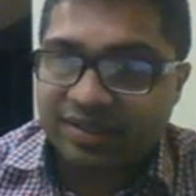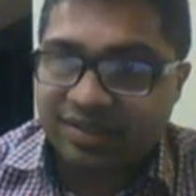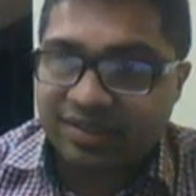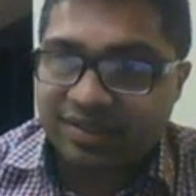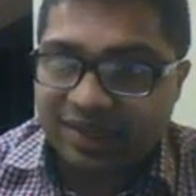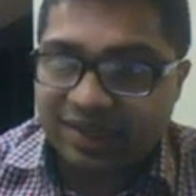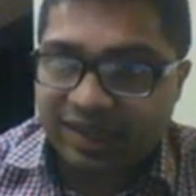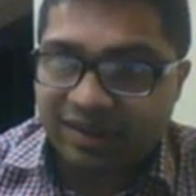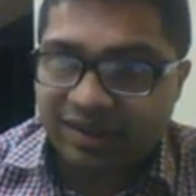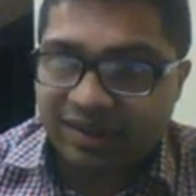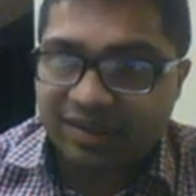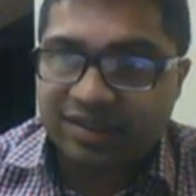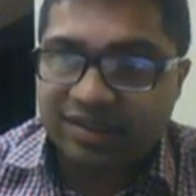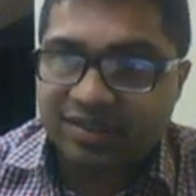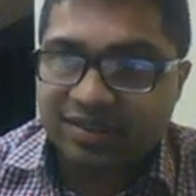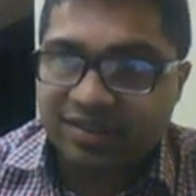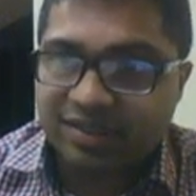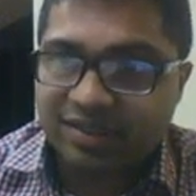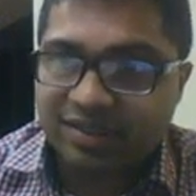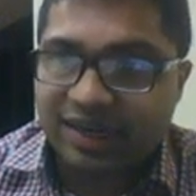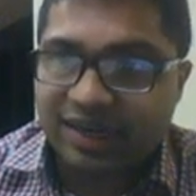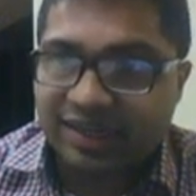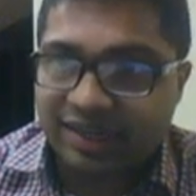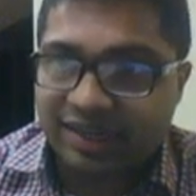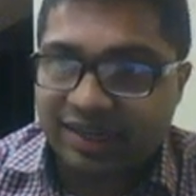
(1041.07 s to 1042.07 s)
Seller is
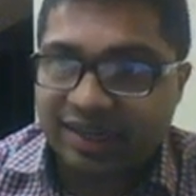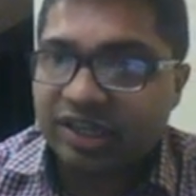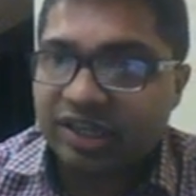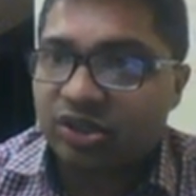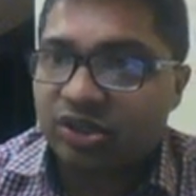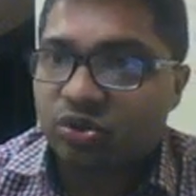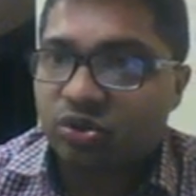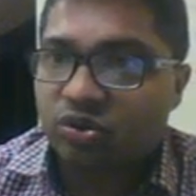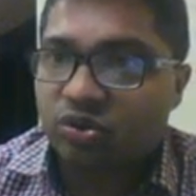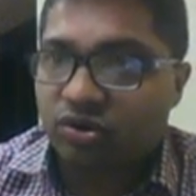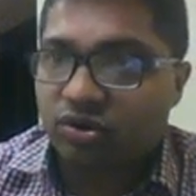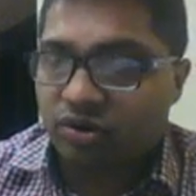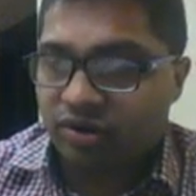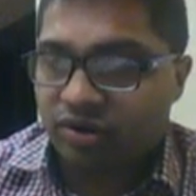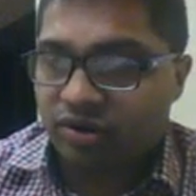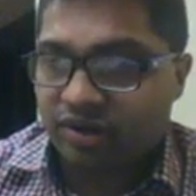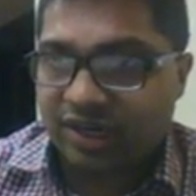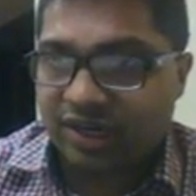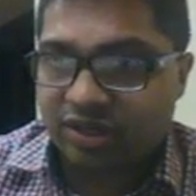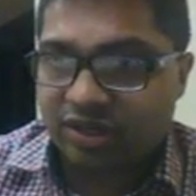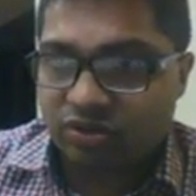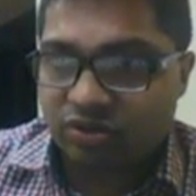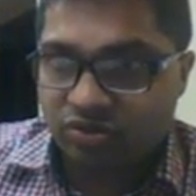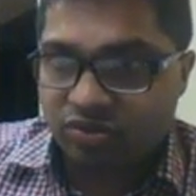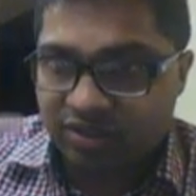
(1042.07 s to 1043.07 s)
getting into a
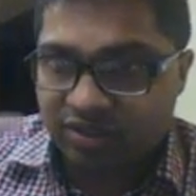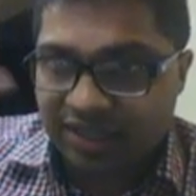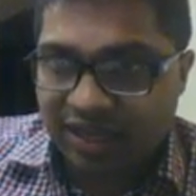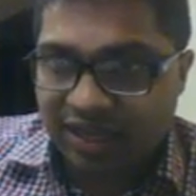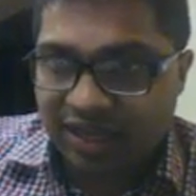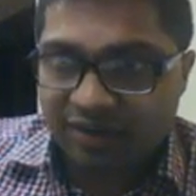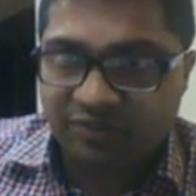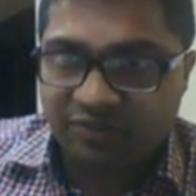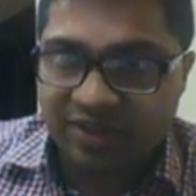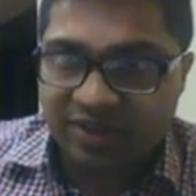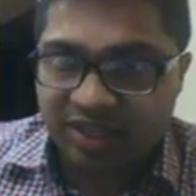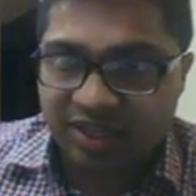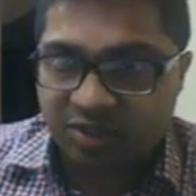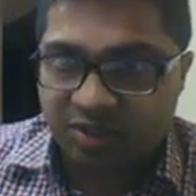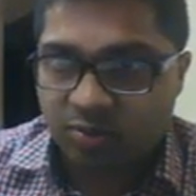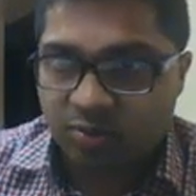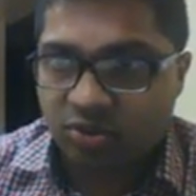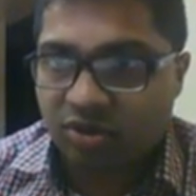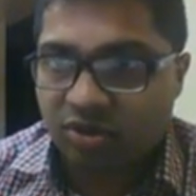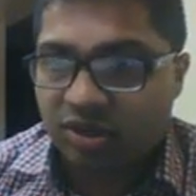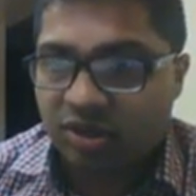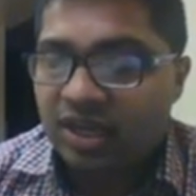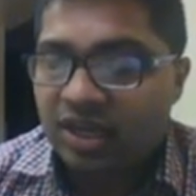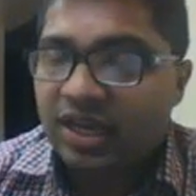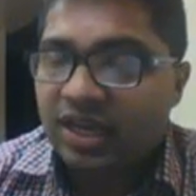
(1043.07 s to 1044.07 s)
contract to sell
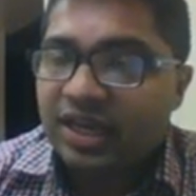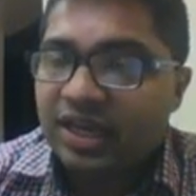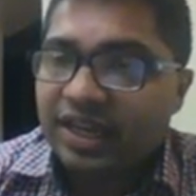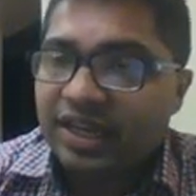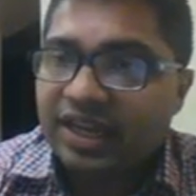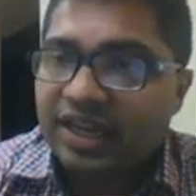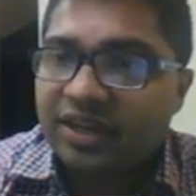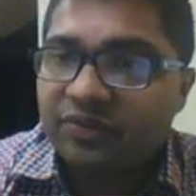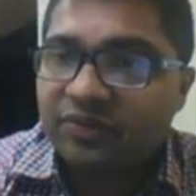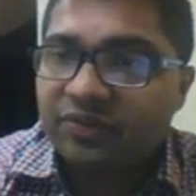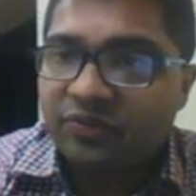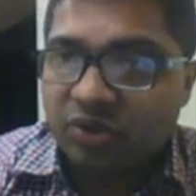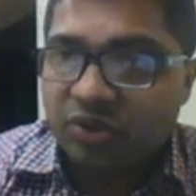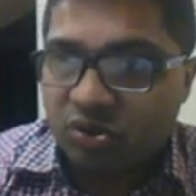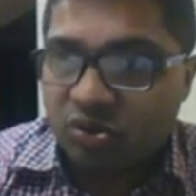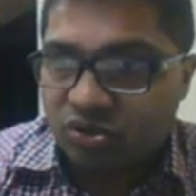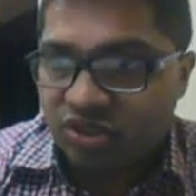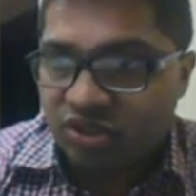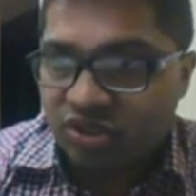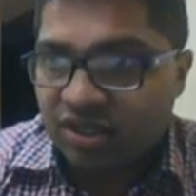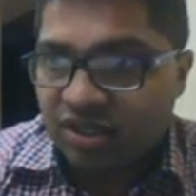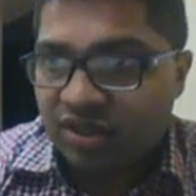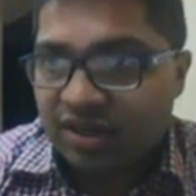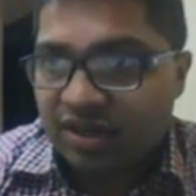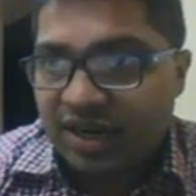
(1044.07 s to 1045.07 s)
Facebook in
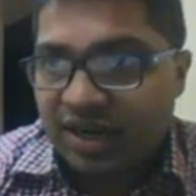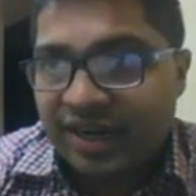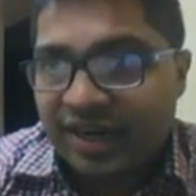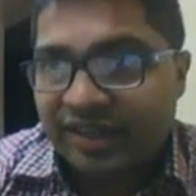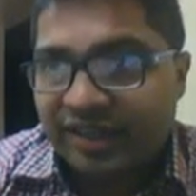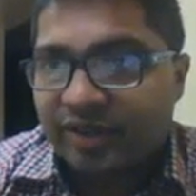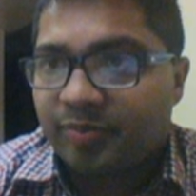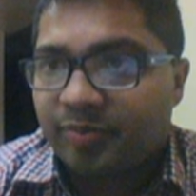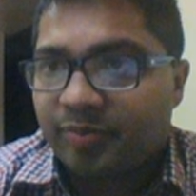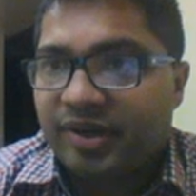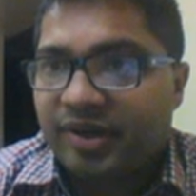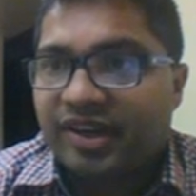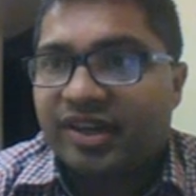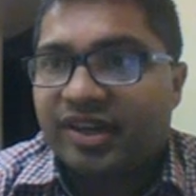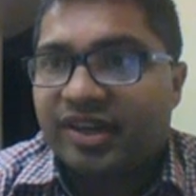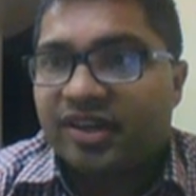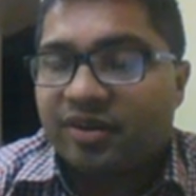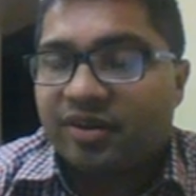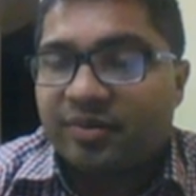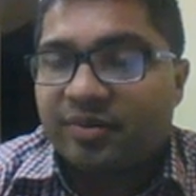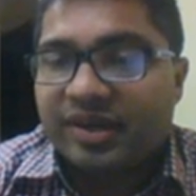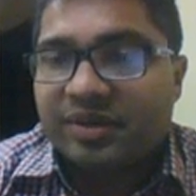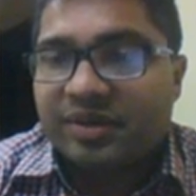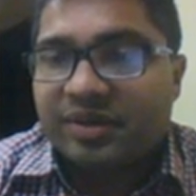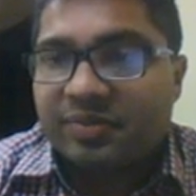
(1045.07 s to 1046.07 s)
future at a
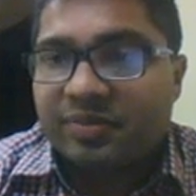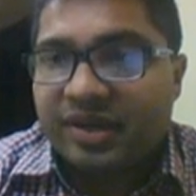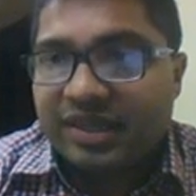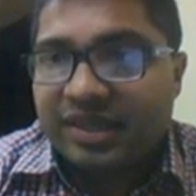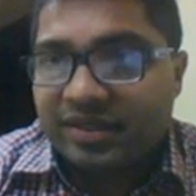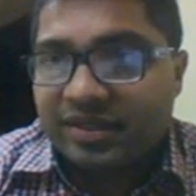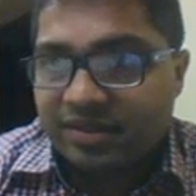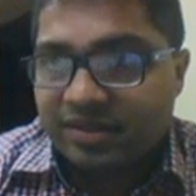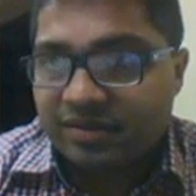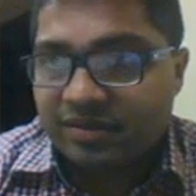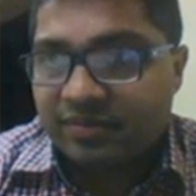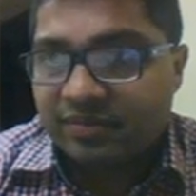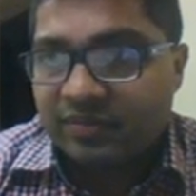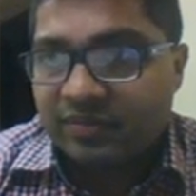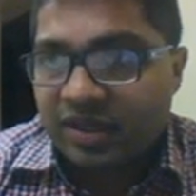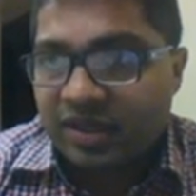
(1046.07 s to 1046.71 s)
predetermined price,